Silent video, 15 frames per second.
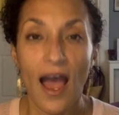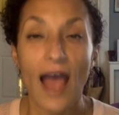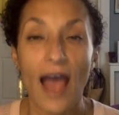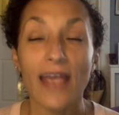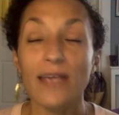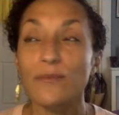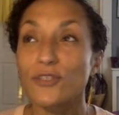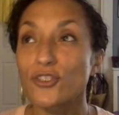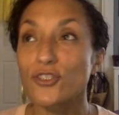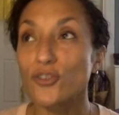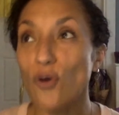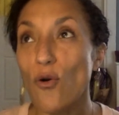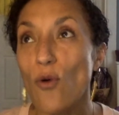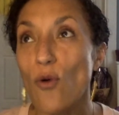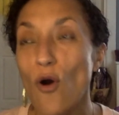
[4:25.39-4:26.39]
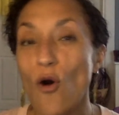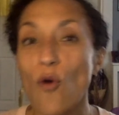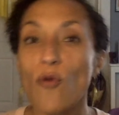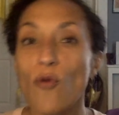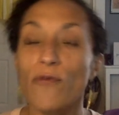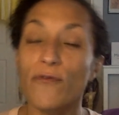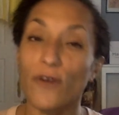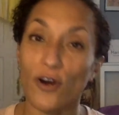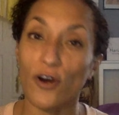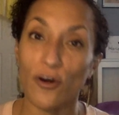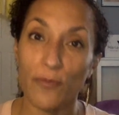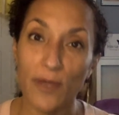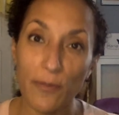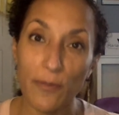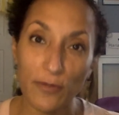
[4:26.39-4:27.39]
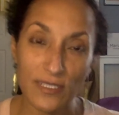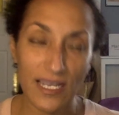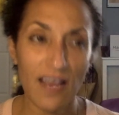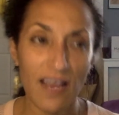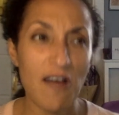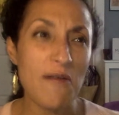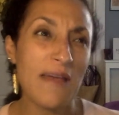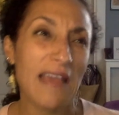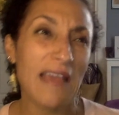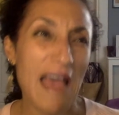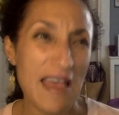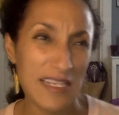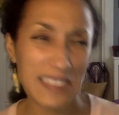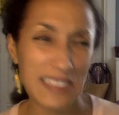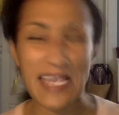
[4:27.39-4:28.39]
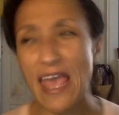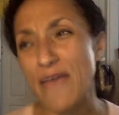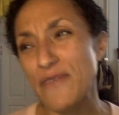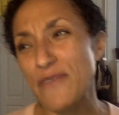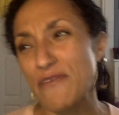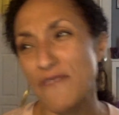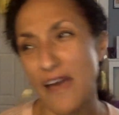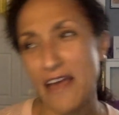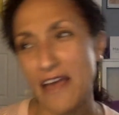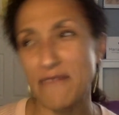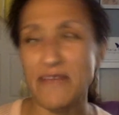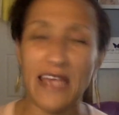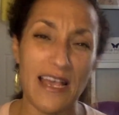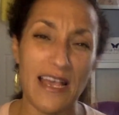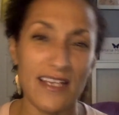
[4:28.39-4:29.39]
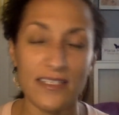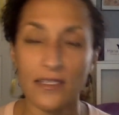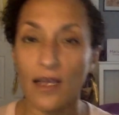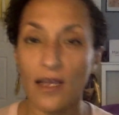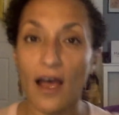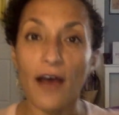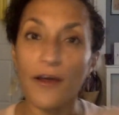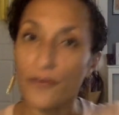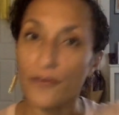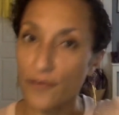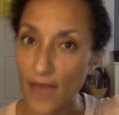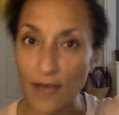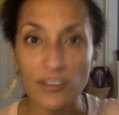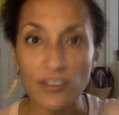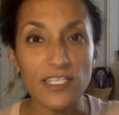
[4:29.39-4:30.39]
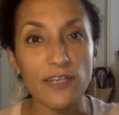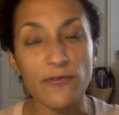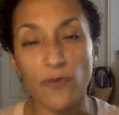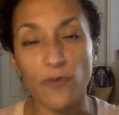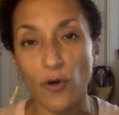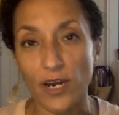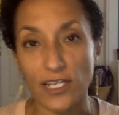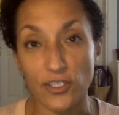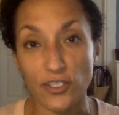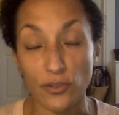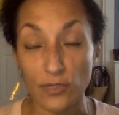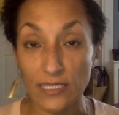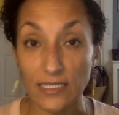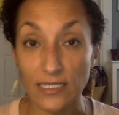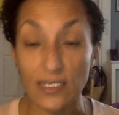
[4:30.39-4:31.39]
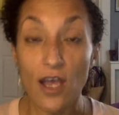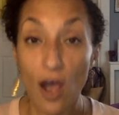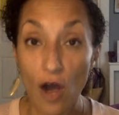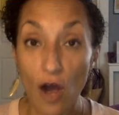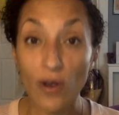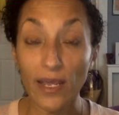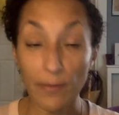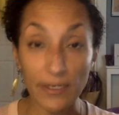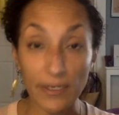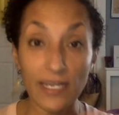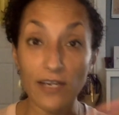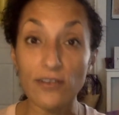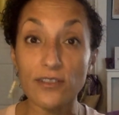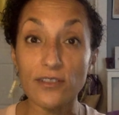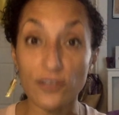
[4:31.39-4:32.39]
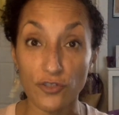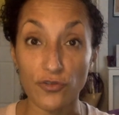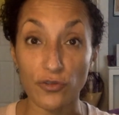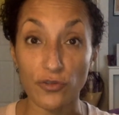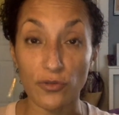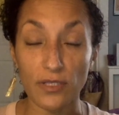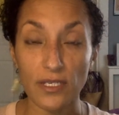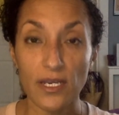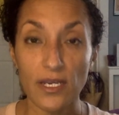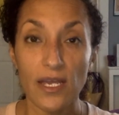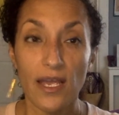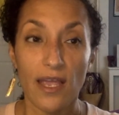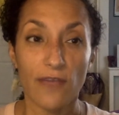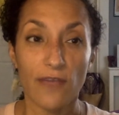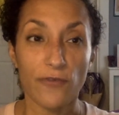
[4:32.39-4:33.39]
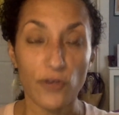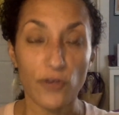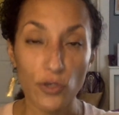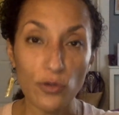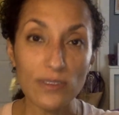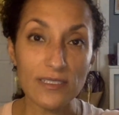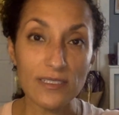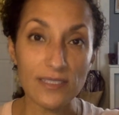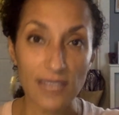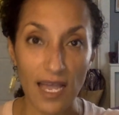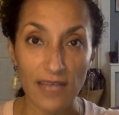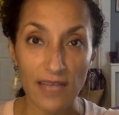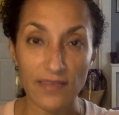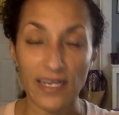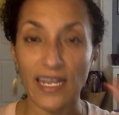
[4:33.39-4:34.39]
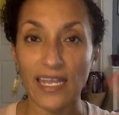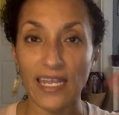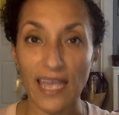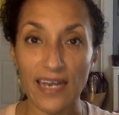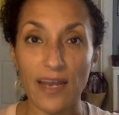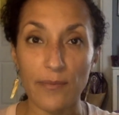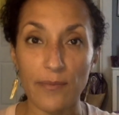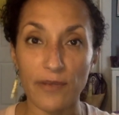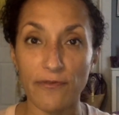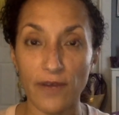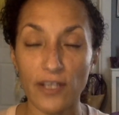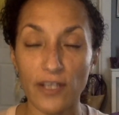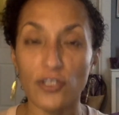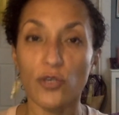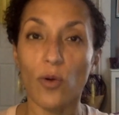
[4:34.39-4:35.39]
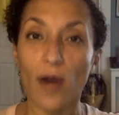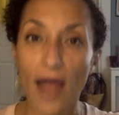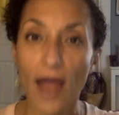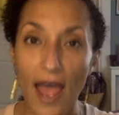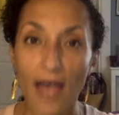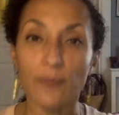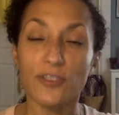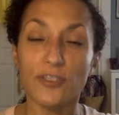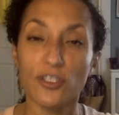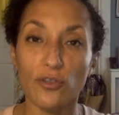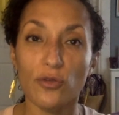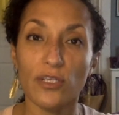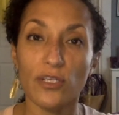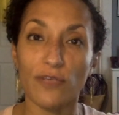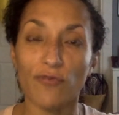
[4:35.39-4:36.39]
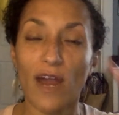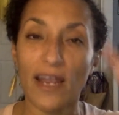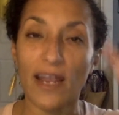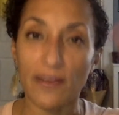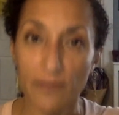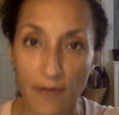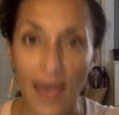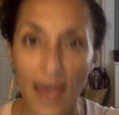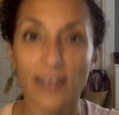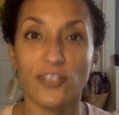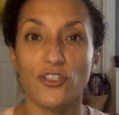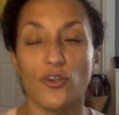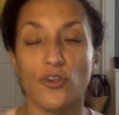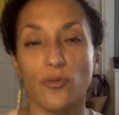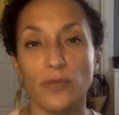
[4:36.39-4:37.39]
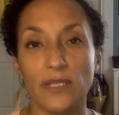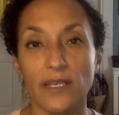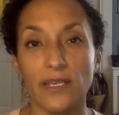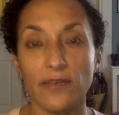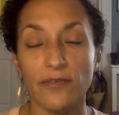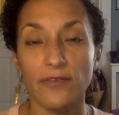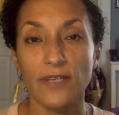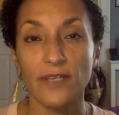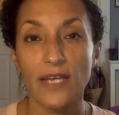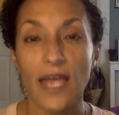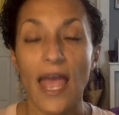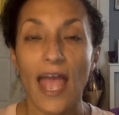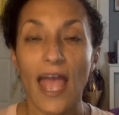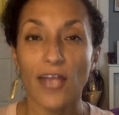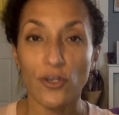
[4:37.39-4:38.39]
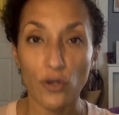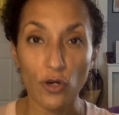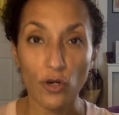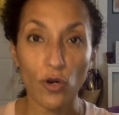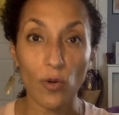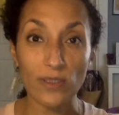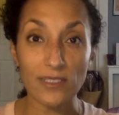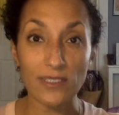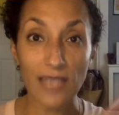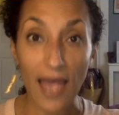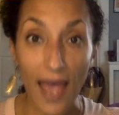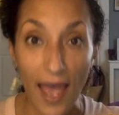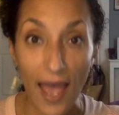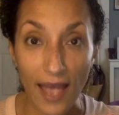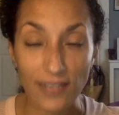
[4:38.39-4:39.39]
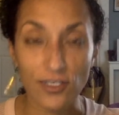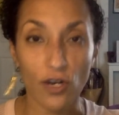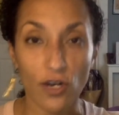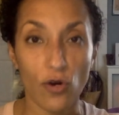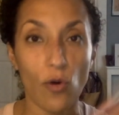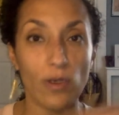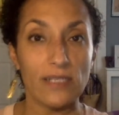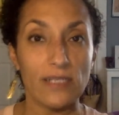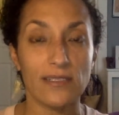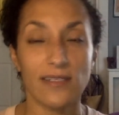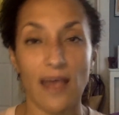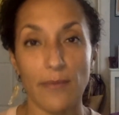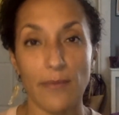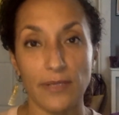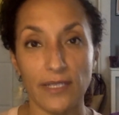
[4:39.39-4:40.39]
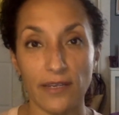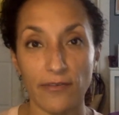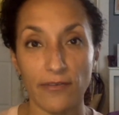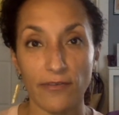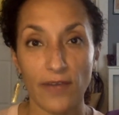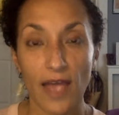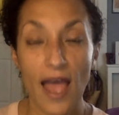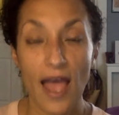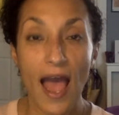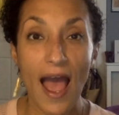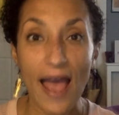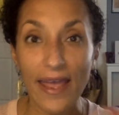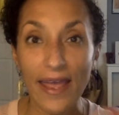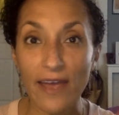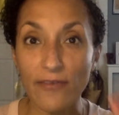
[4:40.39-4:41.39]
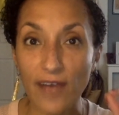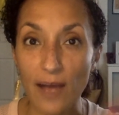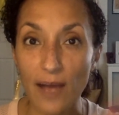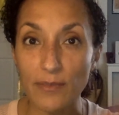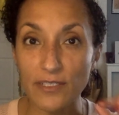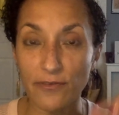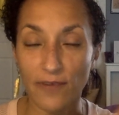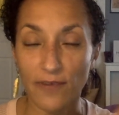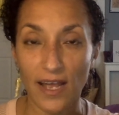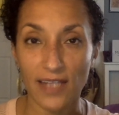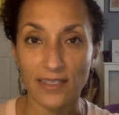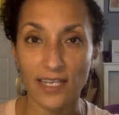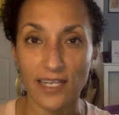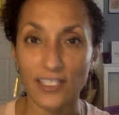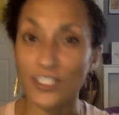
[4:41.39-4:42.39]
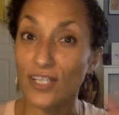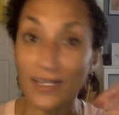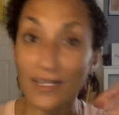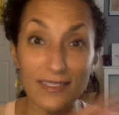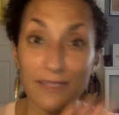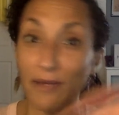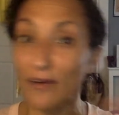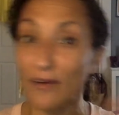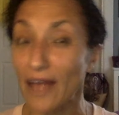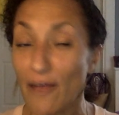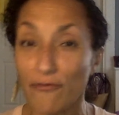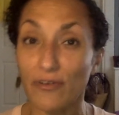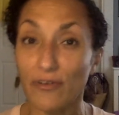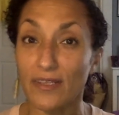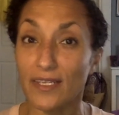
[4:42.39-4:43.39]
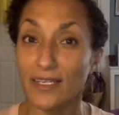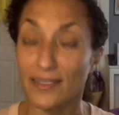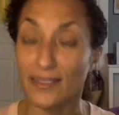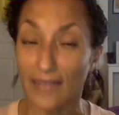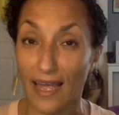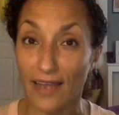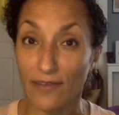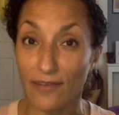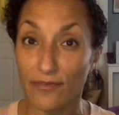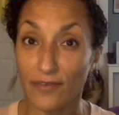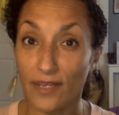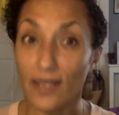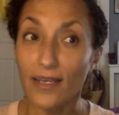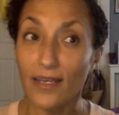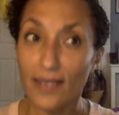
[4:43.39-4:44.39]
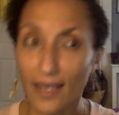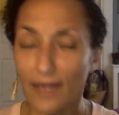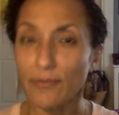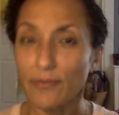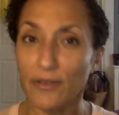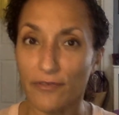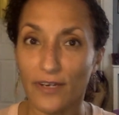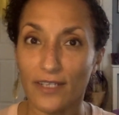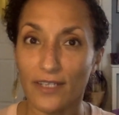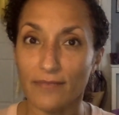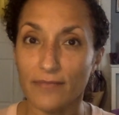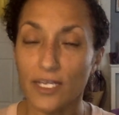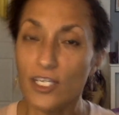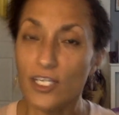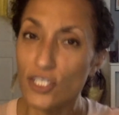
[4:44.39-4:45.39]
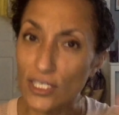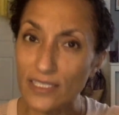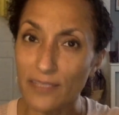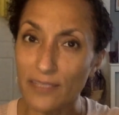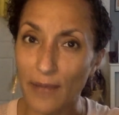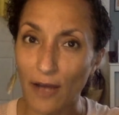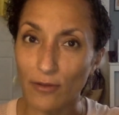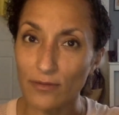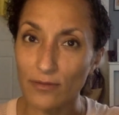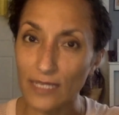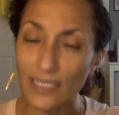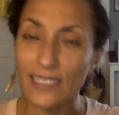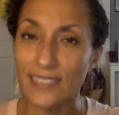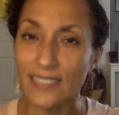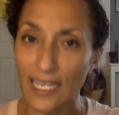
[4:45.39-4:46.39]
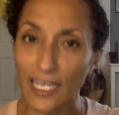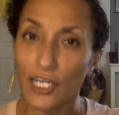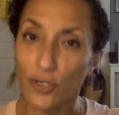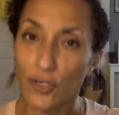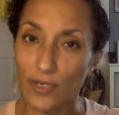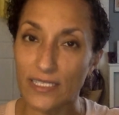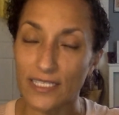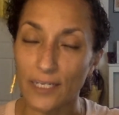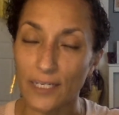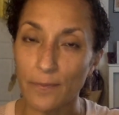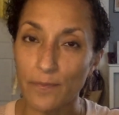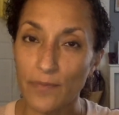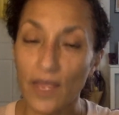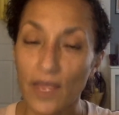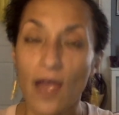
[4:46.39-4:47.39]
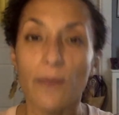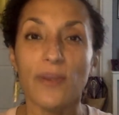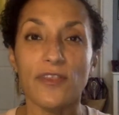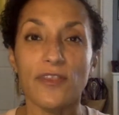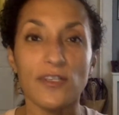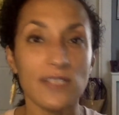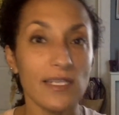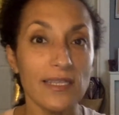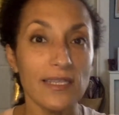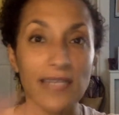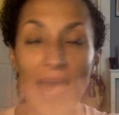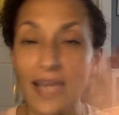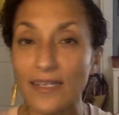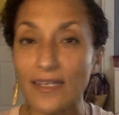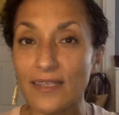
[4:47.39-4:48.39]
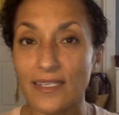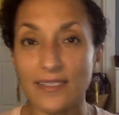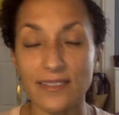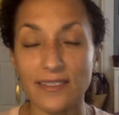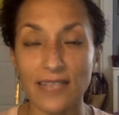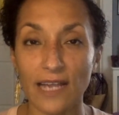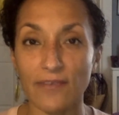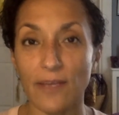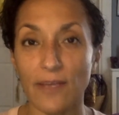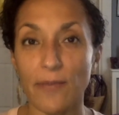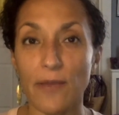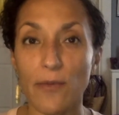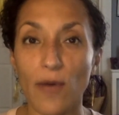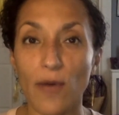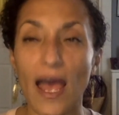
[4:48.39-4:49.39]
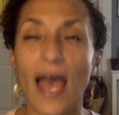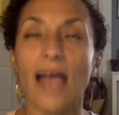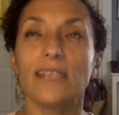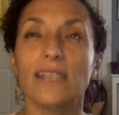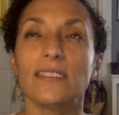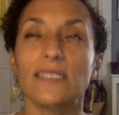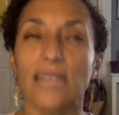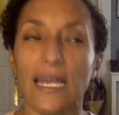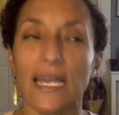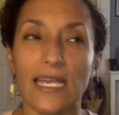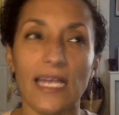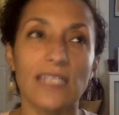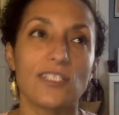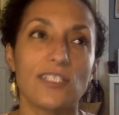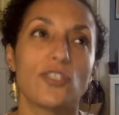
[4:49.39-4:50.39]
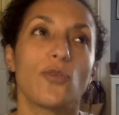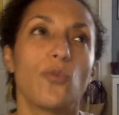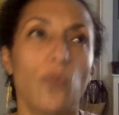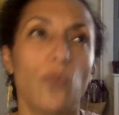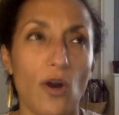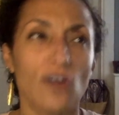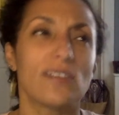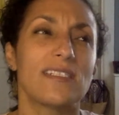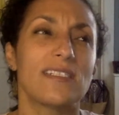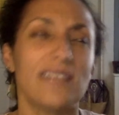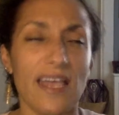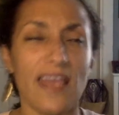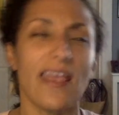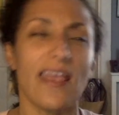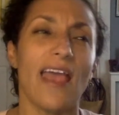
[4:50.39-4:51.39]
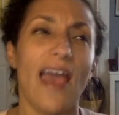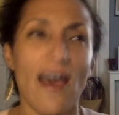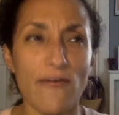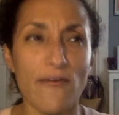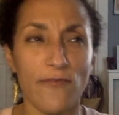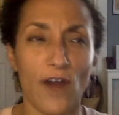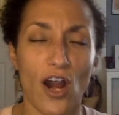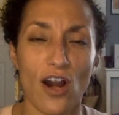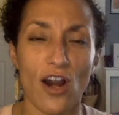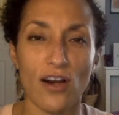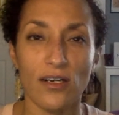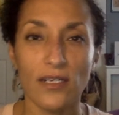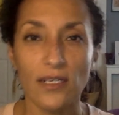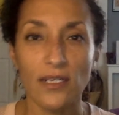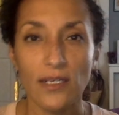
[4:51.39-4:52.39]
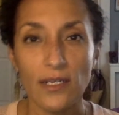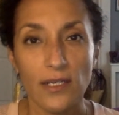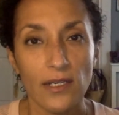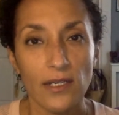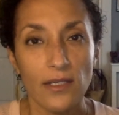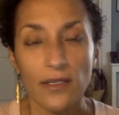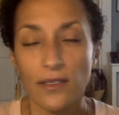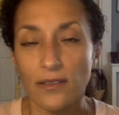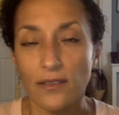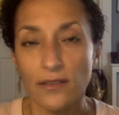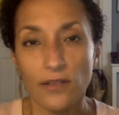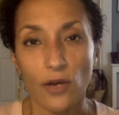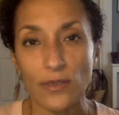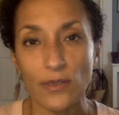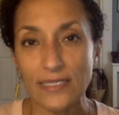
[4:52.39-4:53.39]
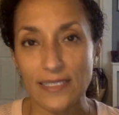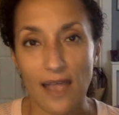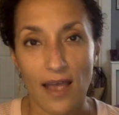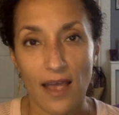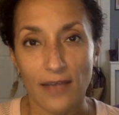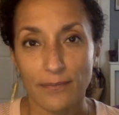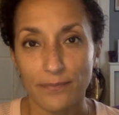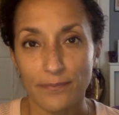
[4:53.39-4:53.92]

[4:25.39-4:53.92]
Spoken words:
I am so over people saying, oh my God, this can't be fun because 1,004 excuses. Okay, but here's the truth. If you decide that it cannot be fun, you are absolutely right. That is your belief. And you're going to act according to that belief. I have come to find that just about everything in life can be fun. Just about. Like, let's not get crazy. But there's a lot of things in life that people act like it's the worst thing ever. No, it's not.